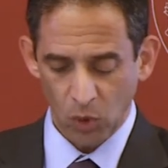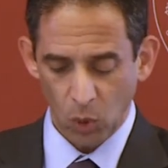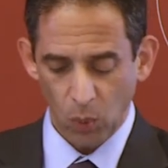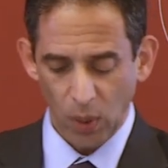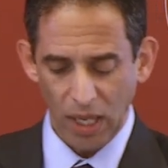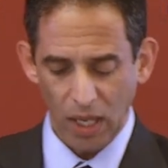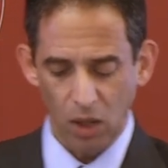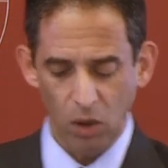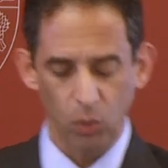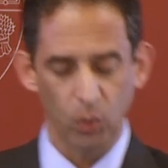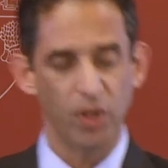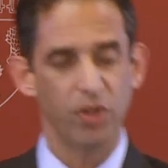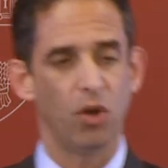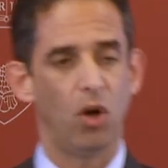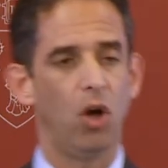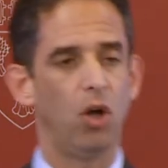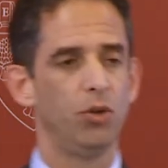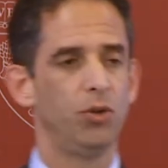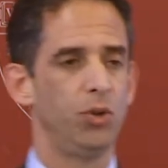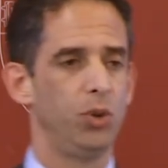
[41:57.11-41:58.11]
Well, with
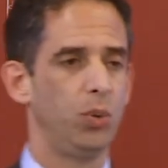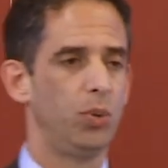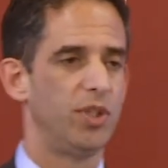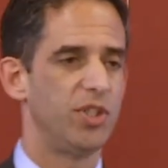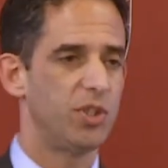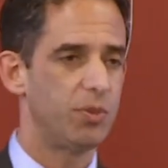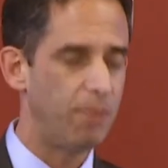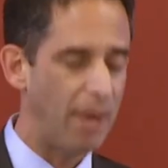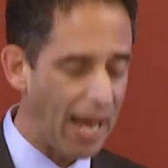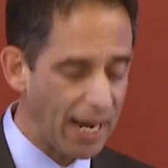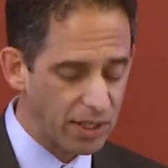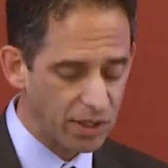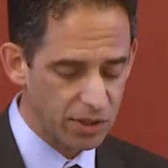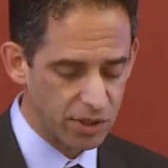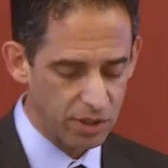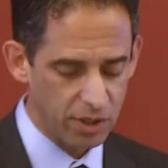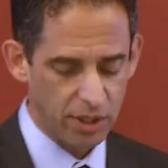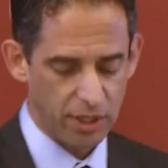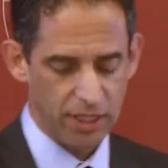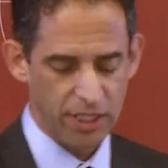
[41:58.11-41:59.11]
all due
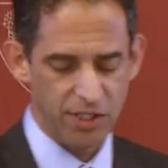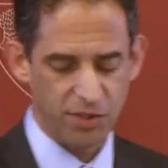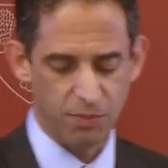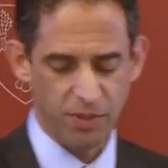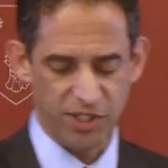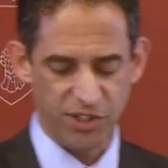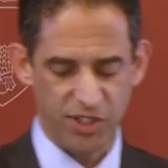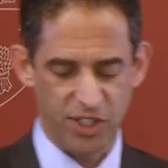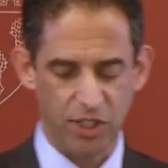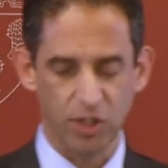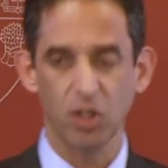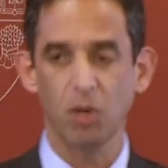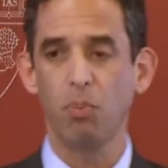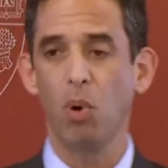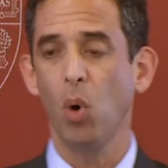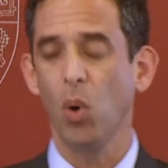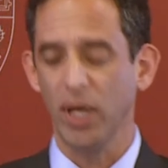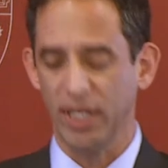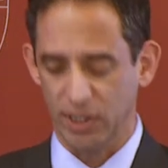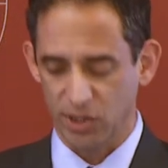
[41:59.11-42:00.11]
respect, he's missing the
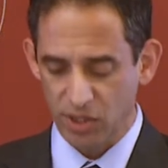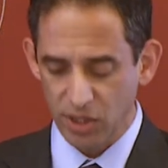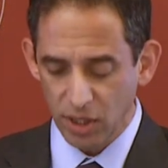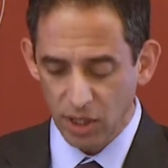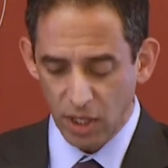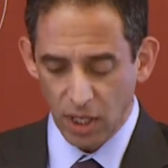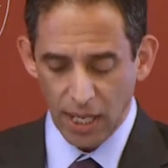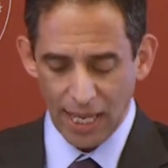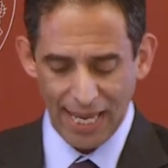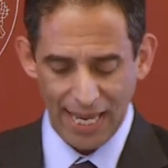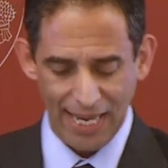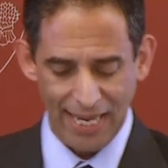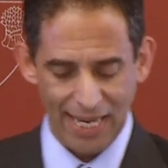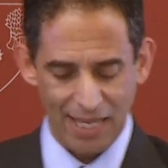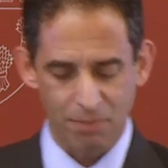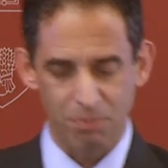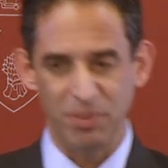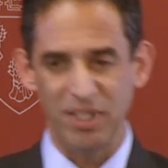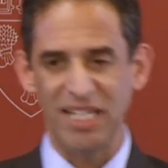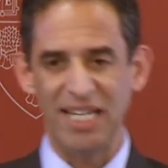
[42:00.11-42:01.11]
point. A
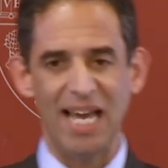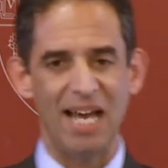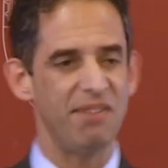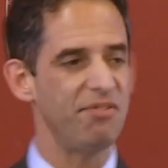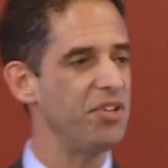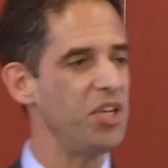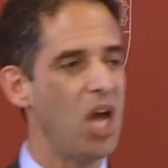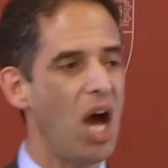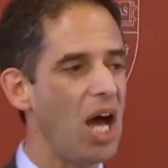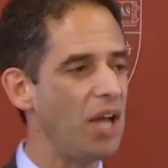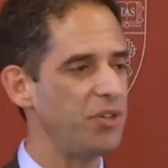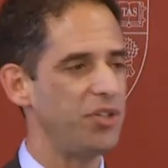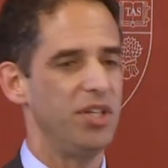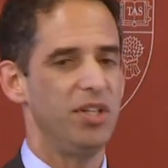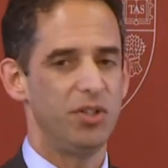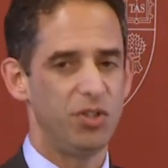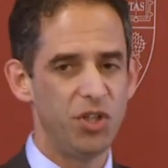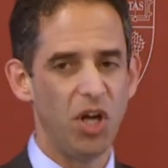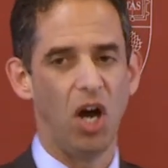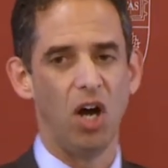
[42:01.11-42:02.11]
and B have
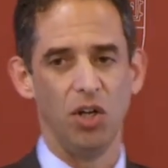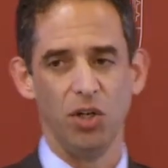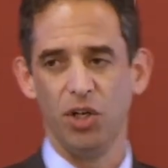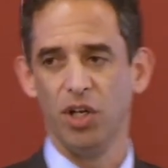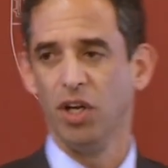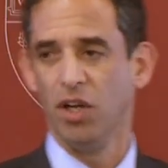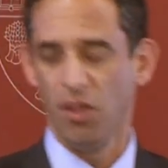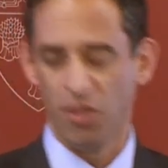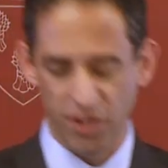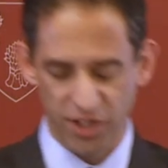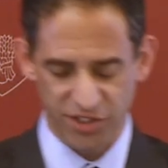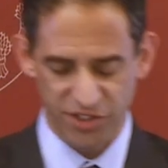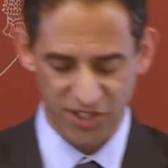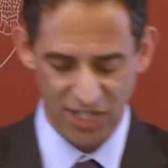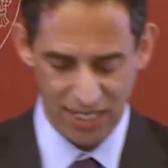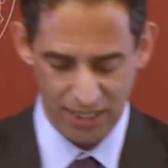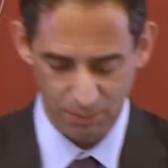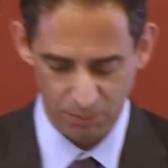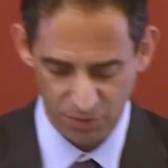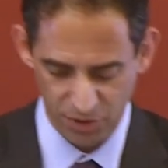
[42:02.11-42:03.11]
not done the
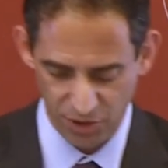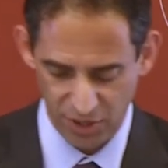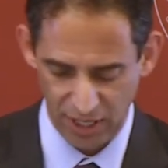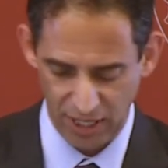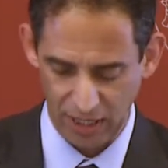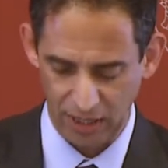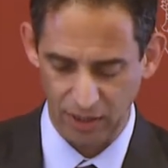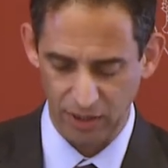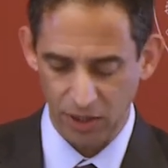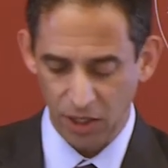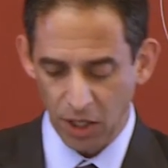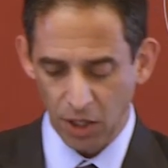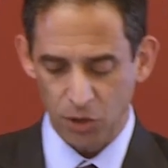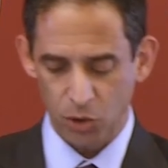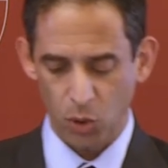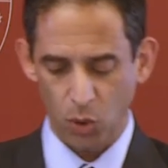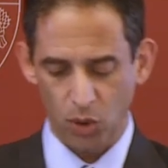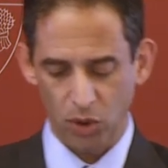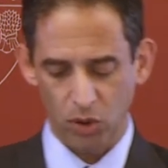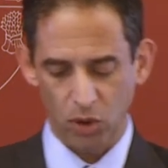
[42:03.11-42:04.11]
same thing.
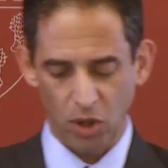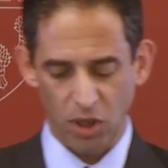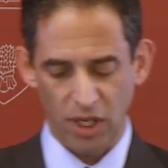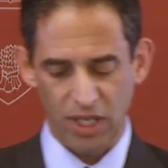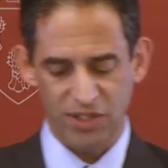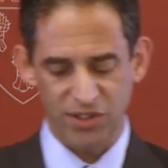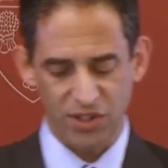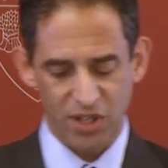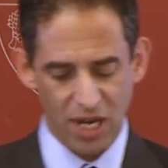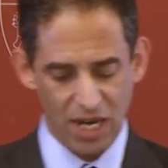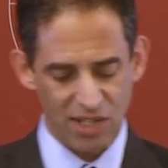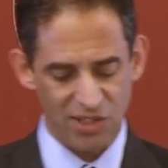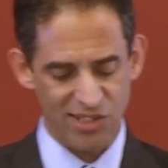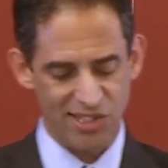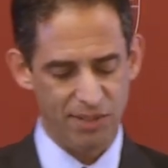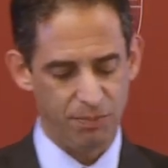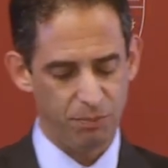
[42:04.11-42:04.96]
Tort law is not